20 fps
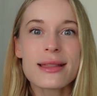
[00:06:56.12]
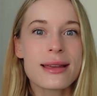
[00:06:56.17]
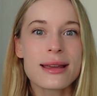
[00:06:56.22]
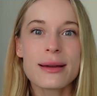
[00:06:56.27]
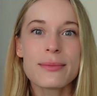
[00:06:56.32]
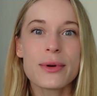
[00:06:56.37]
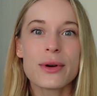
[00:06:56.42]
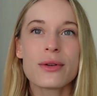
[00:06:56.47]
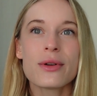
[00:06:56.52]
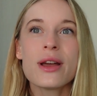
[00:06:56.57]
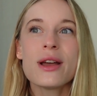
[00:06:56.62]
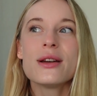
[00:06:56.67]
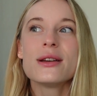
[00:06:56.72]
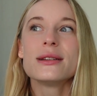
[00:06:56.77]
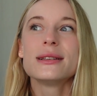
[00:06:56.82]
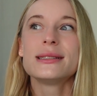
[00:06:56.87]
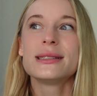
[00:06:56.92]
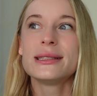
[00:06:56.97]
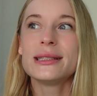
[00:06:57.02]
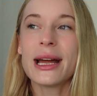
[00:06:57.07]
think about
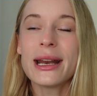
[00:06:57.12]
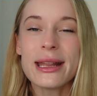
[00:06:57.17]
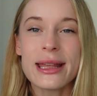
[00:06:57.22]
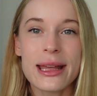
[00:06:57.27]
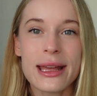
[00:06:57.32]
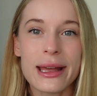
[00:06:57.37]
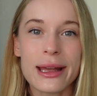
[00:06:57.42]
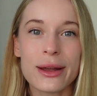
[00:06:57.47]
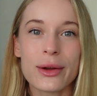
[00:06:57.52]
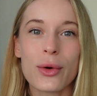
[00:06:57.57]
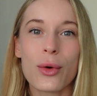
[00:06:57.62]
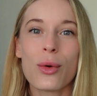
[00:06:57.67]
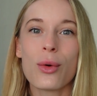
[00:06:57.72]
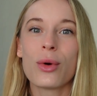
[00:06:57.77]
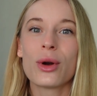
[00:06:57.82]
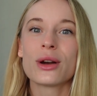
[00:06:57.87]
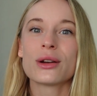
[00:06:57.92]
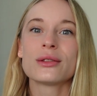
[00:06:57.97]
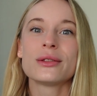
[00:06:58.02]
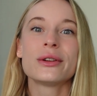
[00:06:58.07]
studying
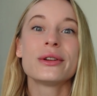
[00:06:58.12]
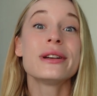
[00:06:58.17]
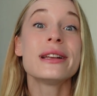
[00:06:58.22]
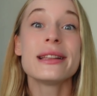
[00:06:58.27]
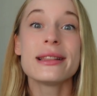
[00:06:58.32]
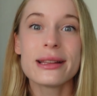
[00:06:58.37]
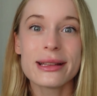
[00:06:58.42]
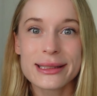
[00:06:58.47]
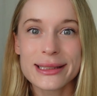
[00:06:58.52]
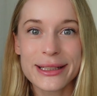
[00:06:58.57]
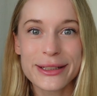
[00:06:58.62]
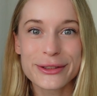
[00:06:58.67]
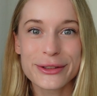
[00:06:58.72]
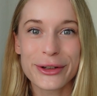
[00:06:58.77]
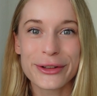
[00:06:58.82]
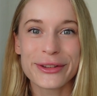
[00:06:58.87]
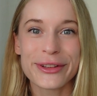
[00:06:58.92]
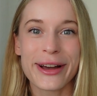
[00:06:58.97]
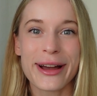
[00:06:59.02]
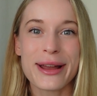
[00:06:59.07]
or learning these things
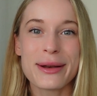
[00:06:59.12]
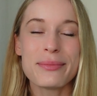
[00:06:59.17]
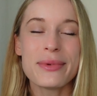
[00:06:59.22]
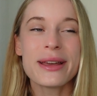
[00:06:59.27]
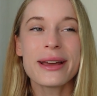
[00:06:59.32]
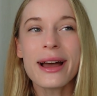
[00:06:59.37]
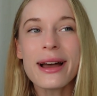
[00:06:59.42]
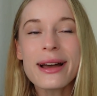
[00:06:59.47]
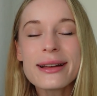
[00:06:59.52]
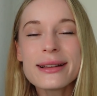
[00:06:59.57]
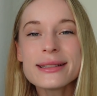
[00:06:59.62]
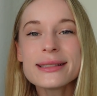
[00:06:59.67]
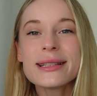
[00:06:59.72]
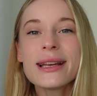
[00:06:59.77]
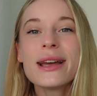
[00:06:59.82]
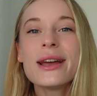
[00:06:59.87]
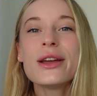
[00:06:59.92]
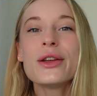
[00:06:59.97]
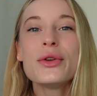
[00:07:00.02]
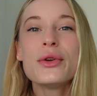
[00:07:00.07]
online because
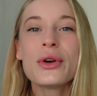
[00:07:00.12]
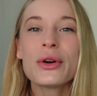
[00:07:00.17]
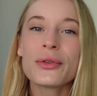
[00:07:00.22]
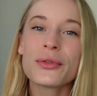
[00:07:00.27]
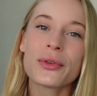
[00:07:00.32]
you are